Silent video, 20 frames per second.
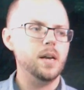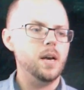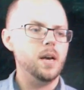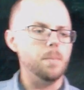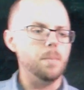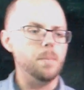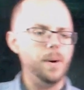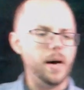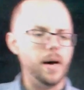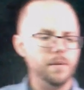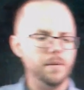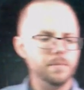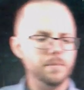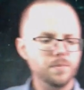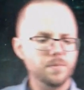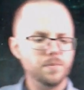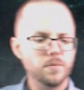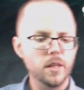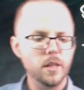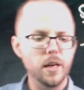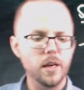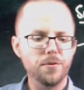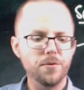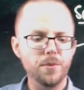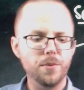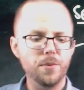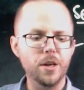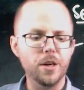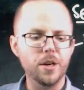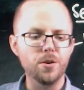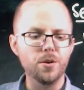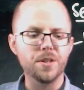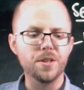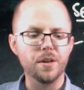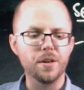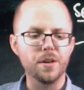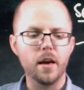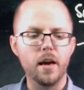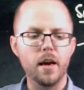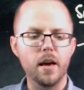But if we use
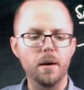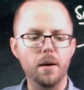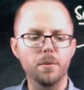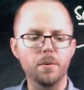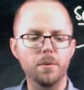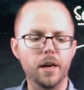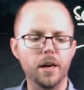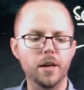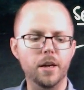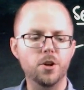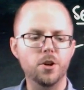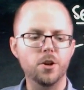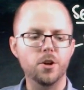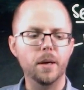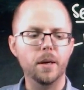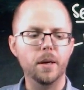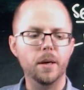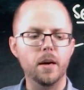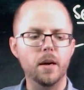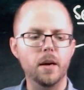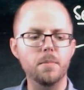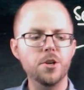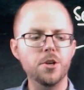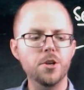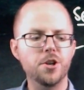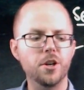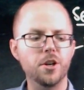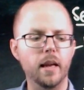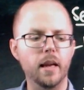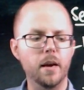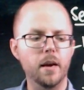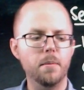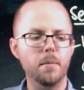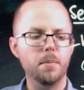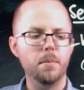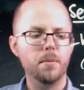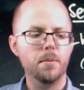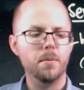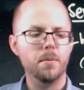an, um, an atomic emission lamp,